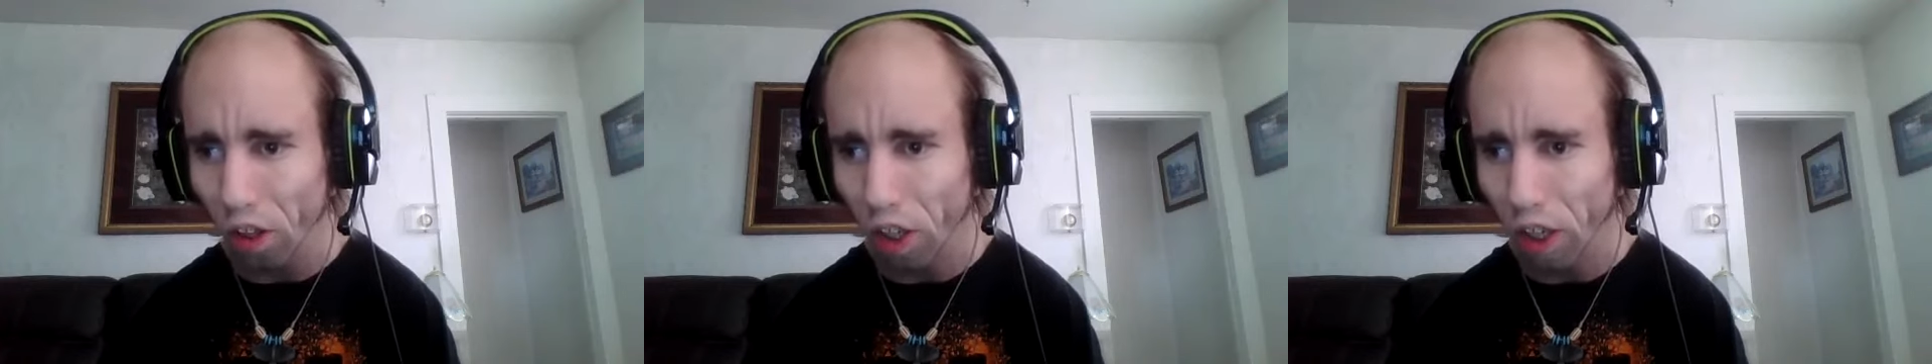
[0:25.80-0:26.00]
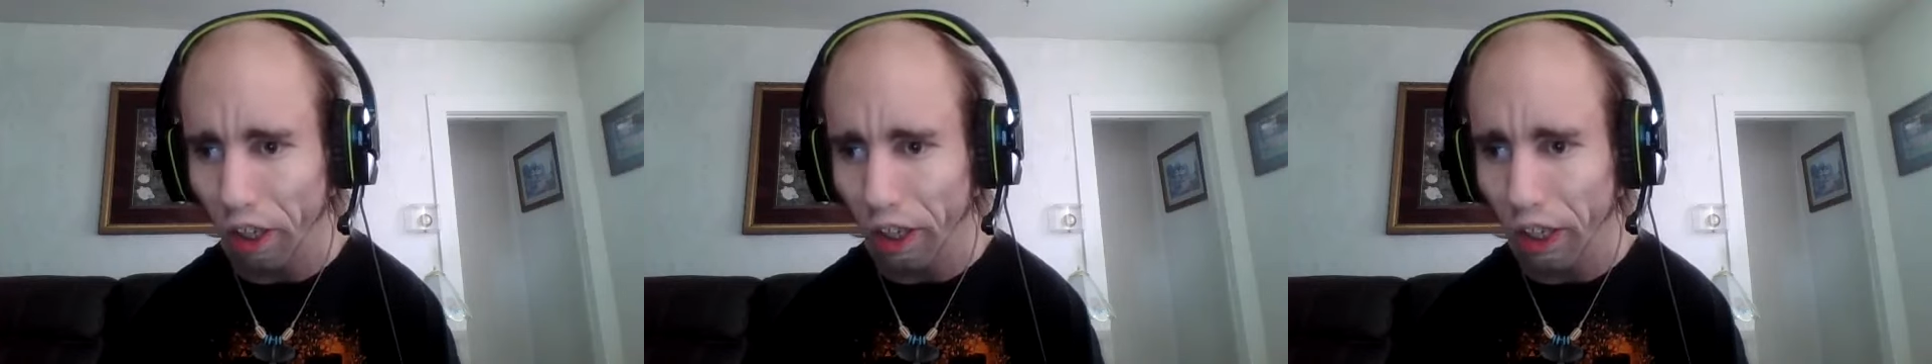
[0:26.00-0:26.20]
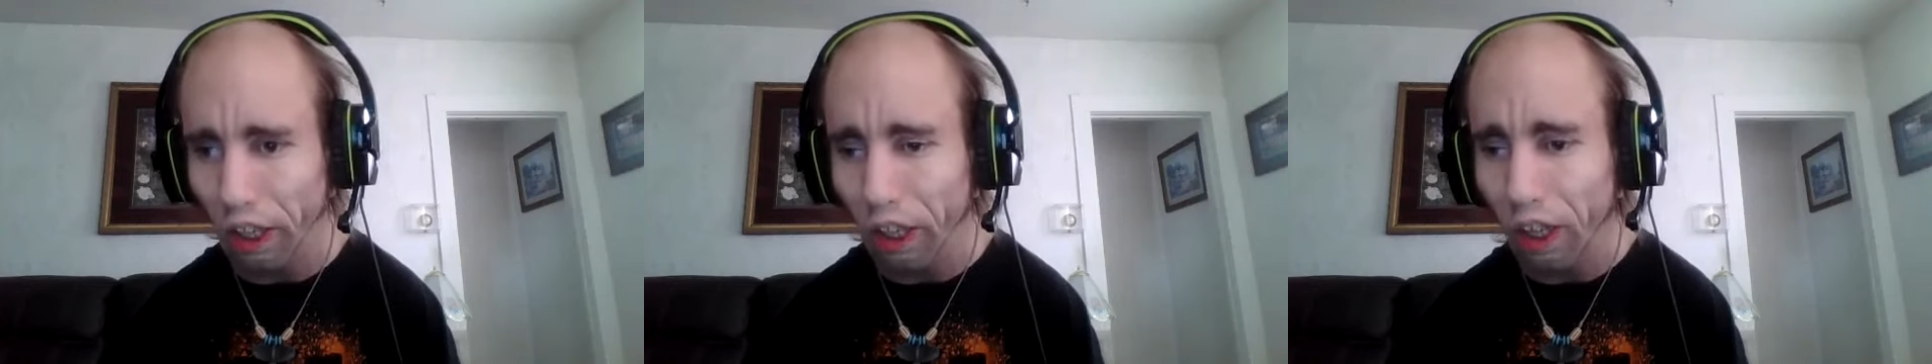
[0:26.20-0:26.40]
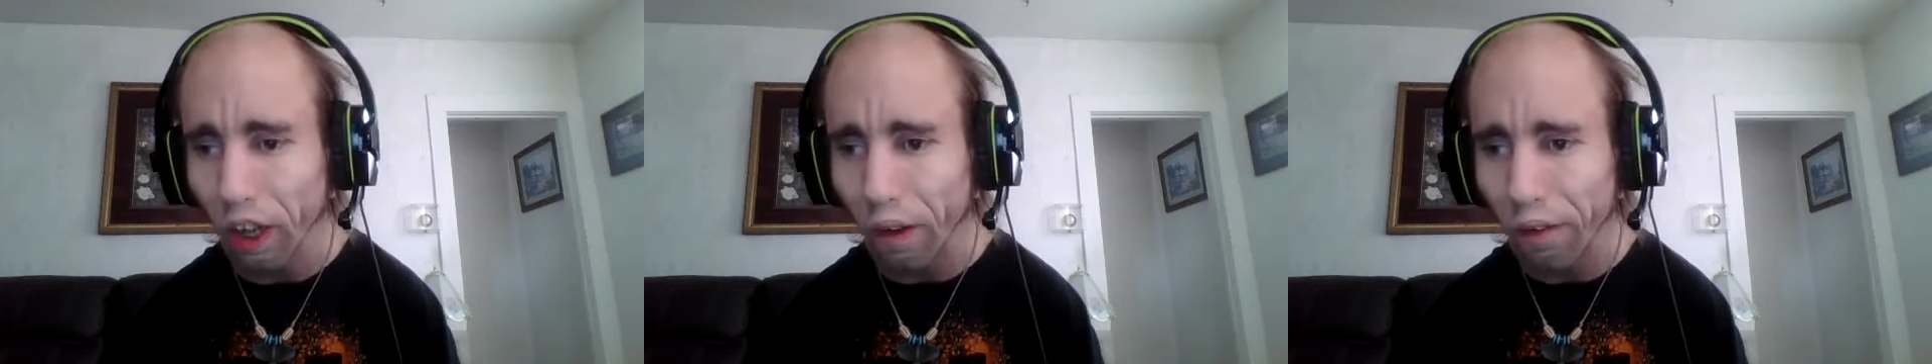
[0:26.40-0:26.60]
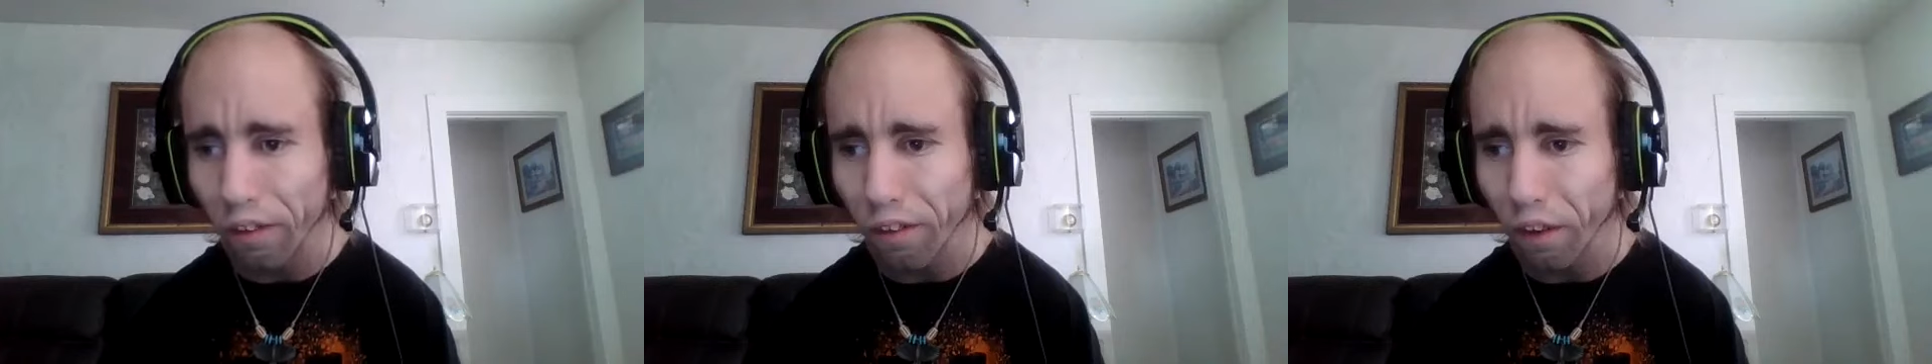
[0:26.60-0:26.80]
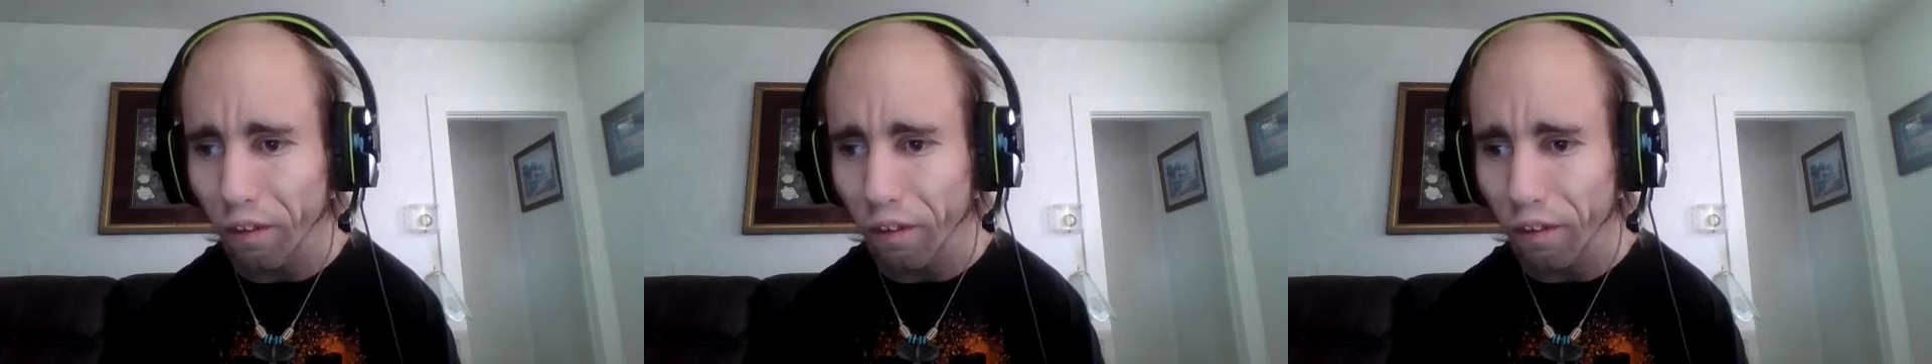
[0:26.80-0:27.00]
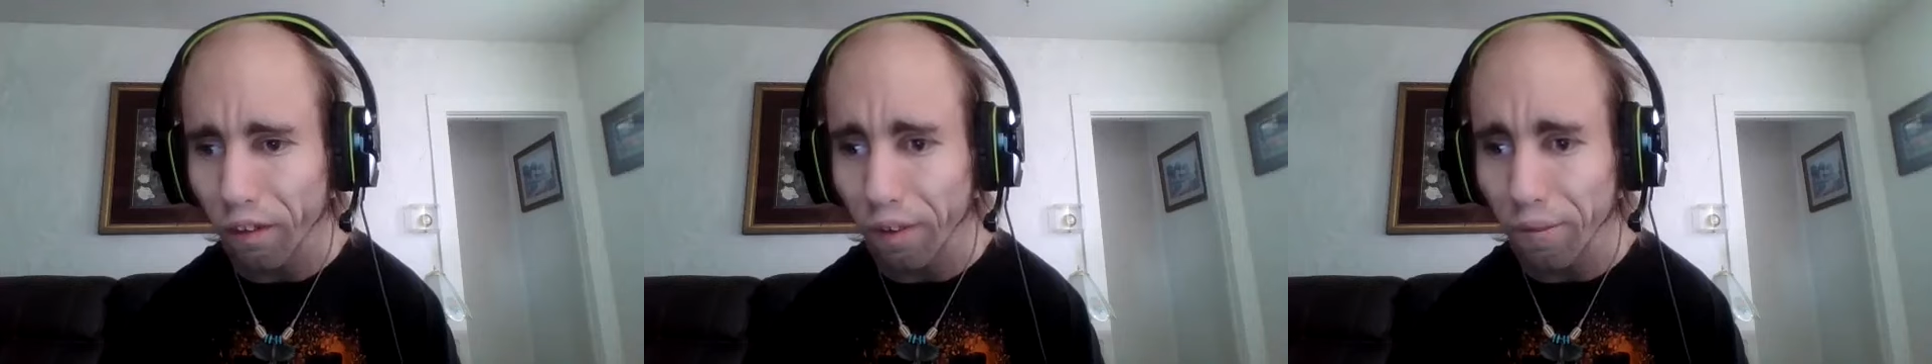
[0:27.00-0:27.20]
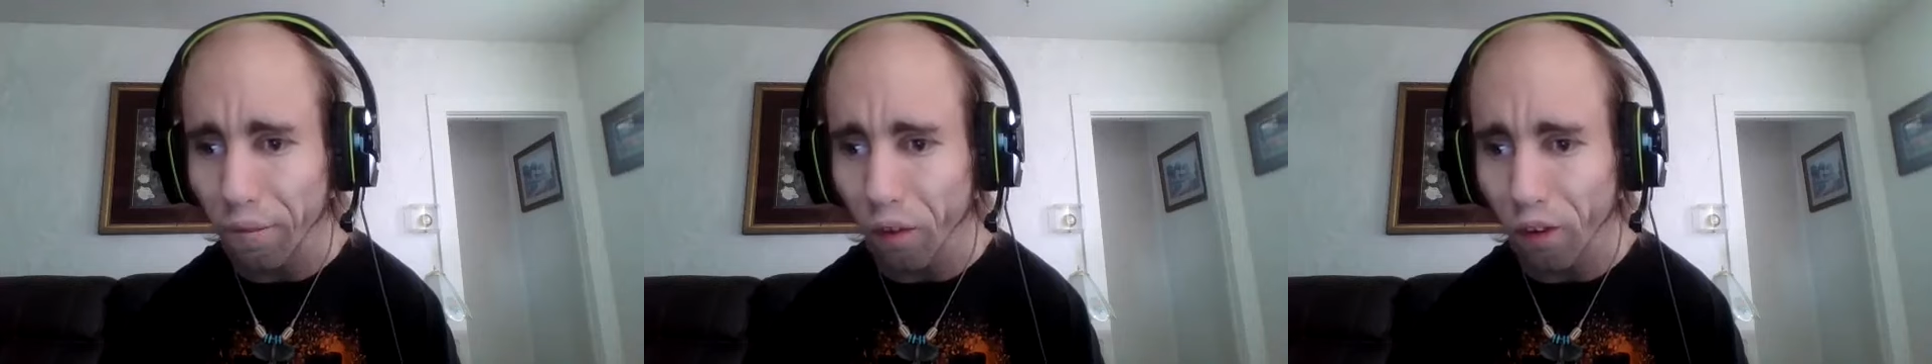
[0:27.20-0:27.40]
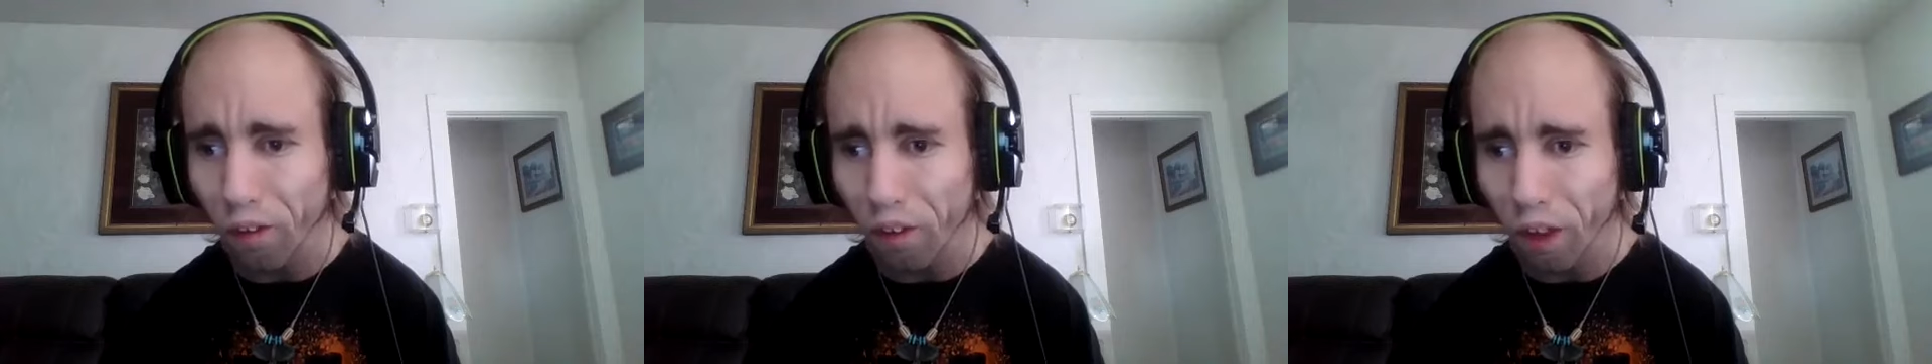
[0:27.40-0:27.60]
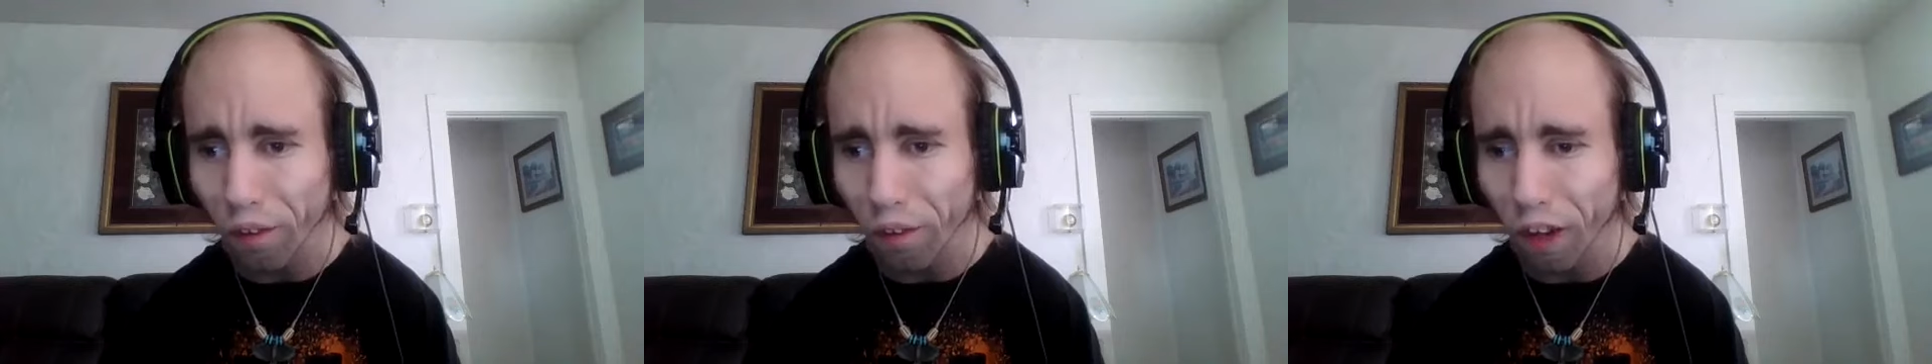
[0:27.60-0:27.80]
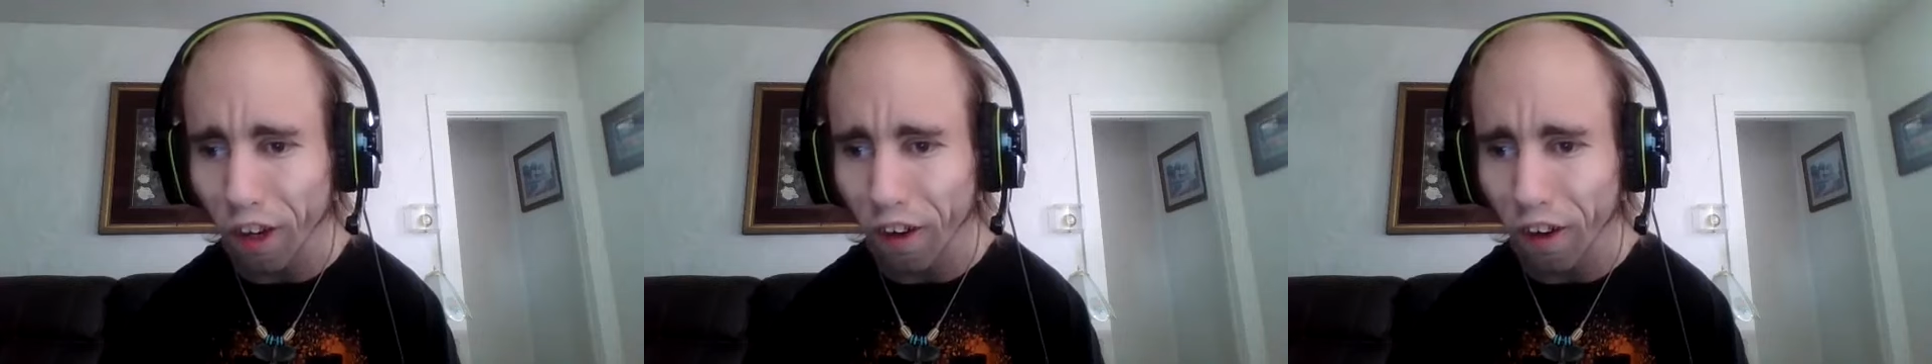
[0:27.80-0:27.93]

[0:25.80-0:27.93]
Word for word: you know, just simple stuff that